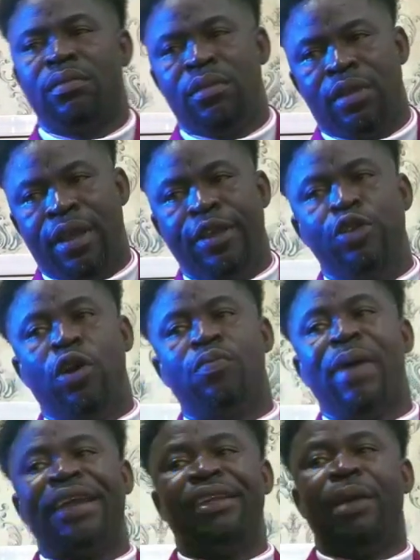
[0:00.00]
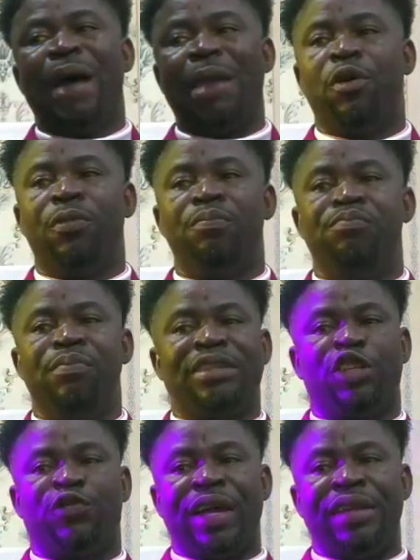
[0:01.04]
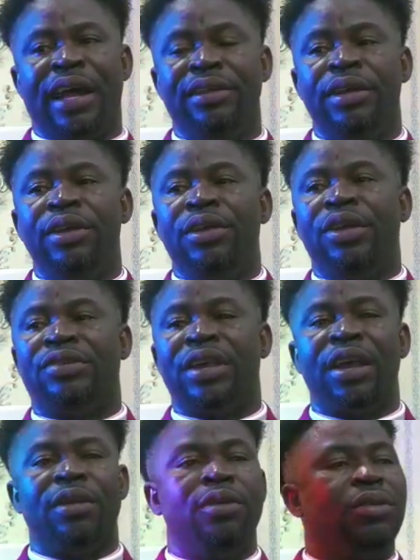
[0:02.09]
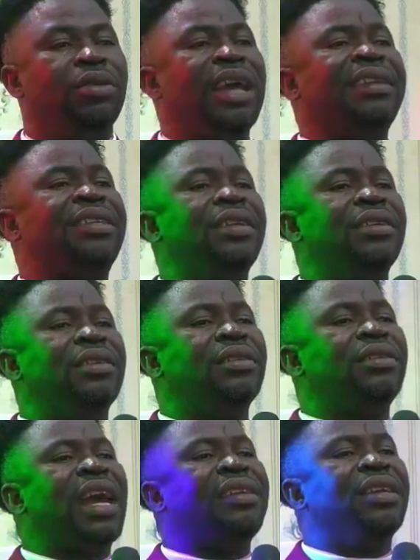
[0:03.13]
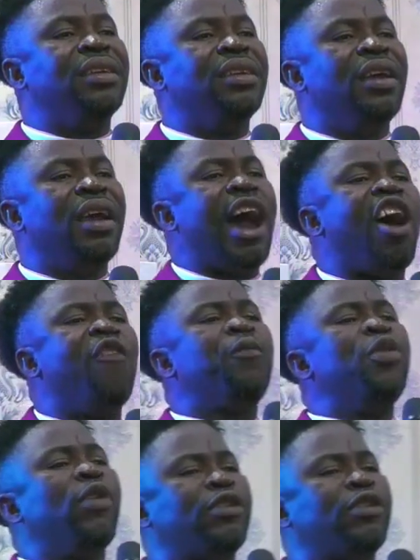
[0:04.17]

A young man in the Bible met his father. He said, Daddy, Daddy, I've been with